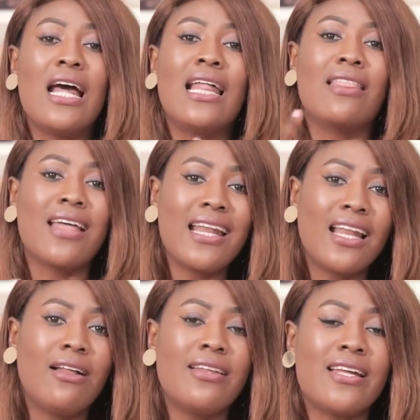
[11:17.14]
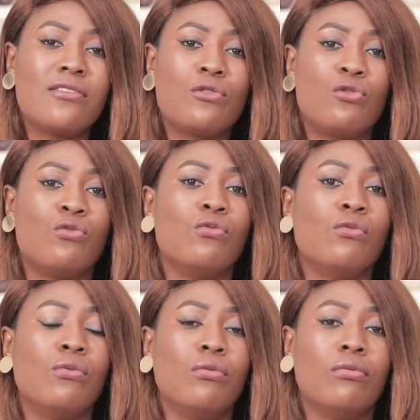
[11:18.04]
That now led
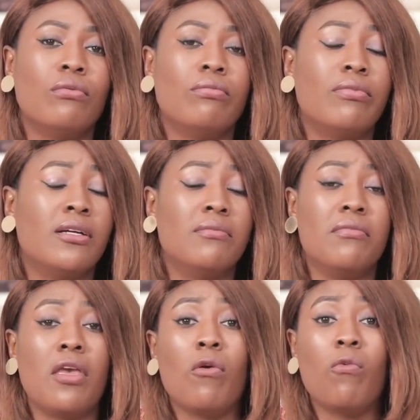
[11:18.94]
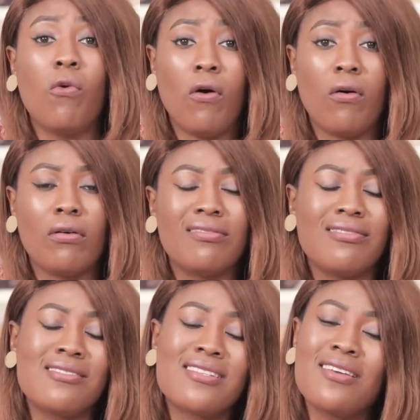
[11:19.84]
to um, a war.
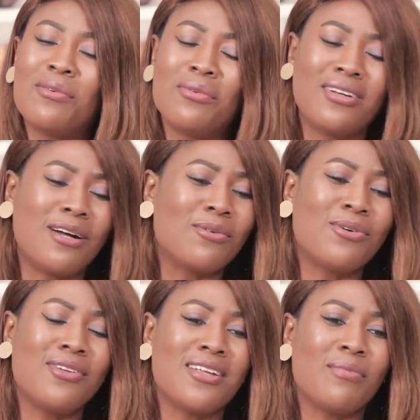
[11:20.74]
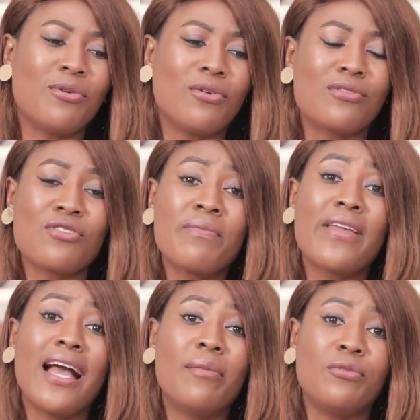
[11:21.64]
Is it a war? I would call it. But
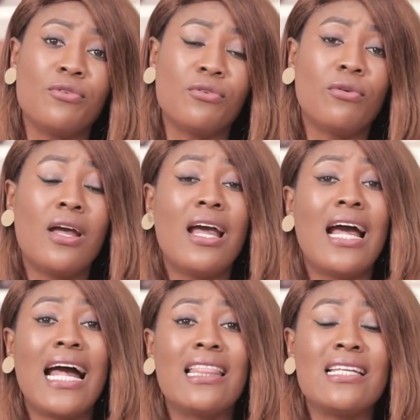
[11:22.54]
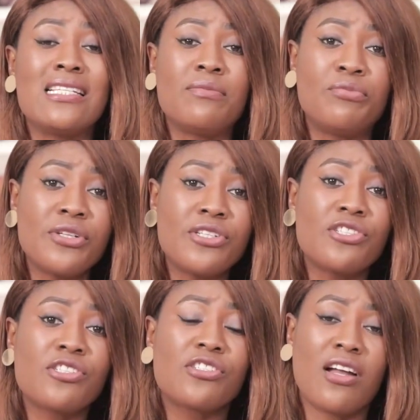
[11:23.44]
something happened though, and then the
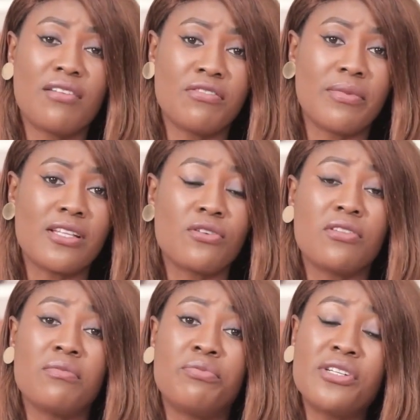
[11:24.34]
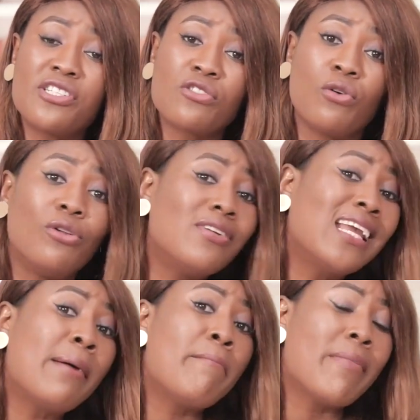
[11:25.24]
British government or the British
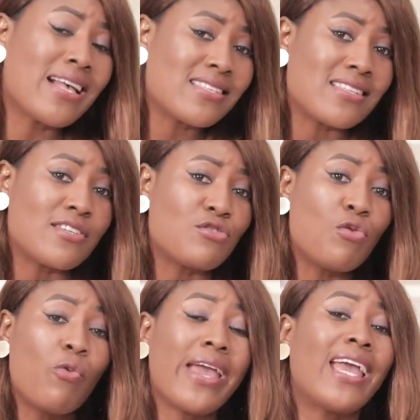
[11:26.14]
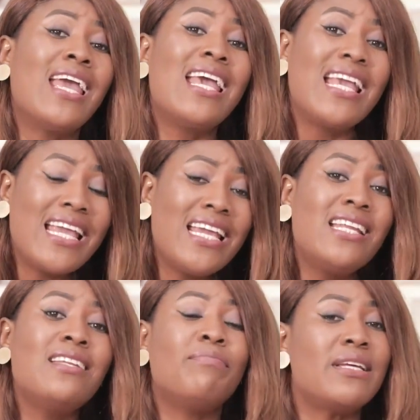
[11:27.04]
colonial masters who were
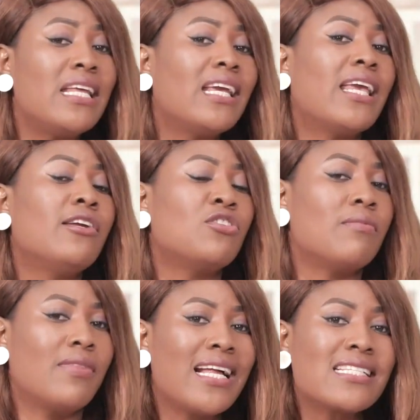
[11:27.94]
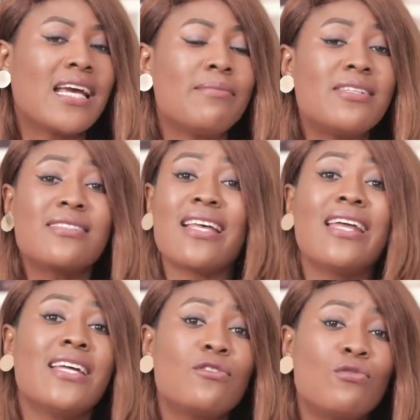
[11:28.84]
in Benin Kingdom that time
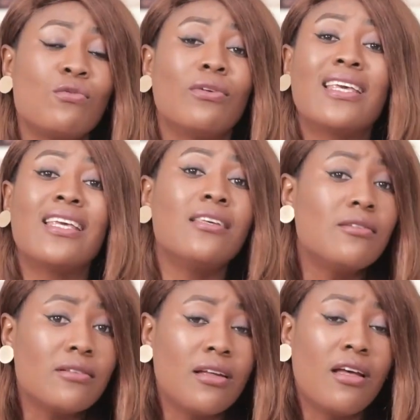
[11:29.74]
decided to kill